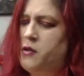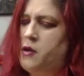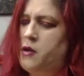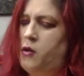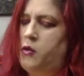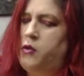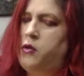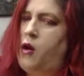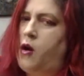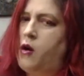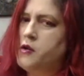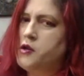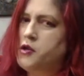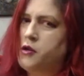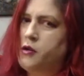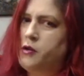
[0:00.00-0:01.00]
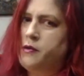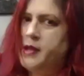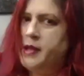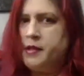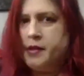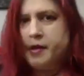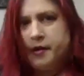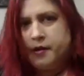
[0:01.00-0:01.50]
little larger
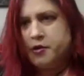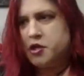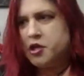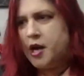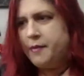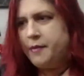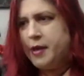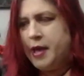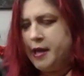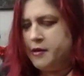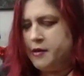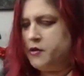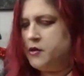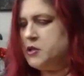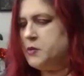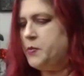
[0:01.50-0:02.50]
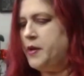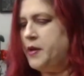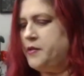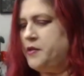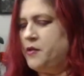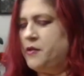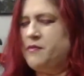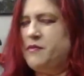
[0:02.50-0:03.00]
than the chime candles, but
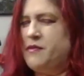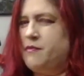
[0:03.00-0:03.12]
they're